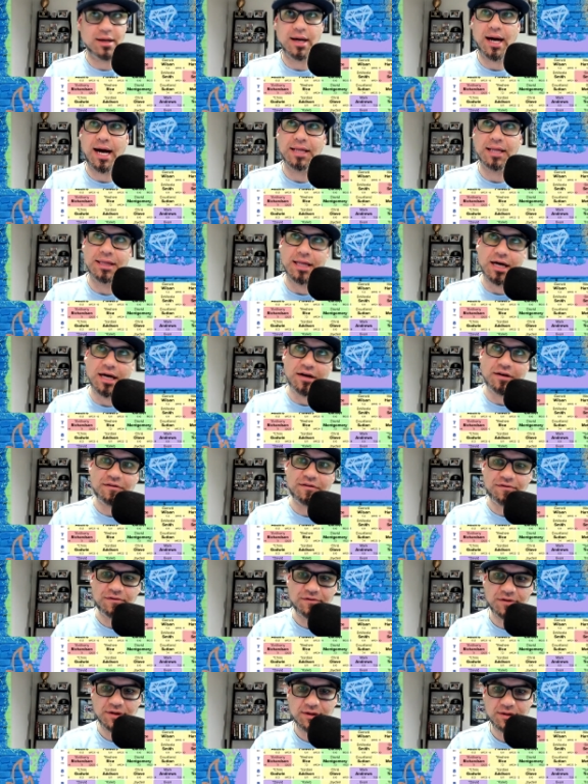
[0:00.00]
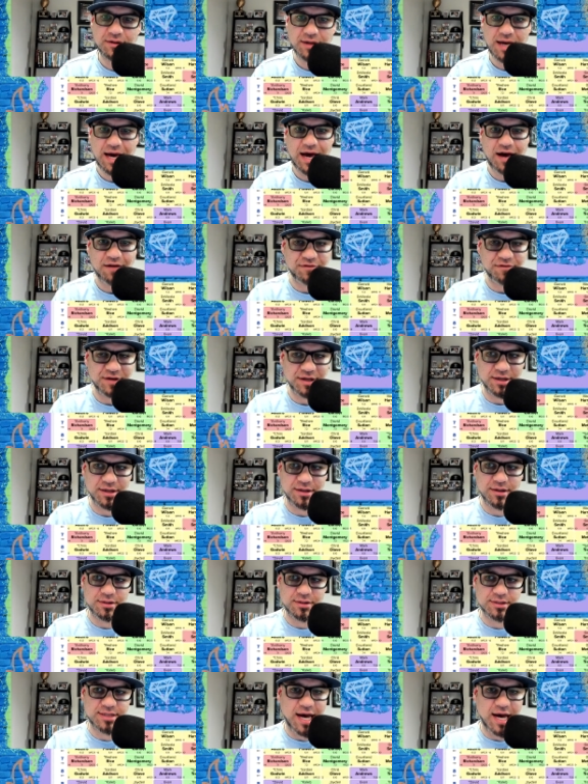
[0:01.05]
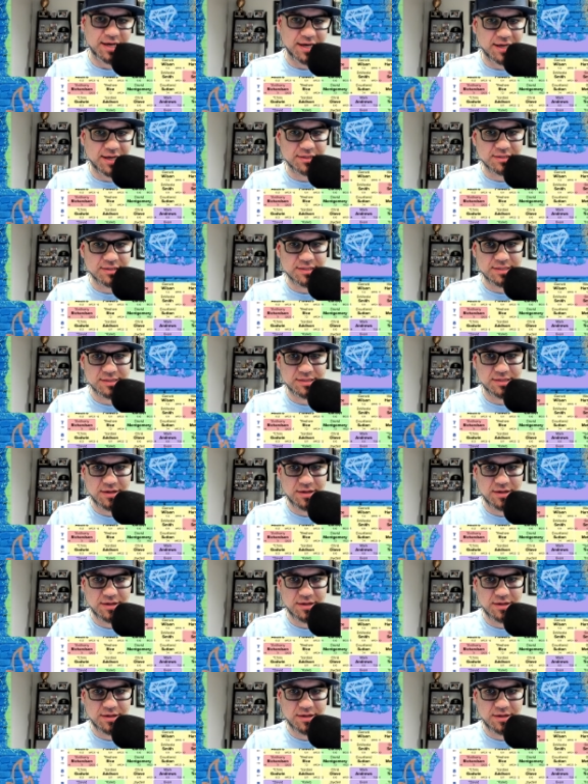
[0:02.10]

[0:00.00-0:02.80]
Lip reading: I love having tight ends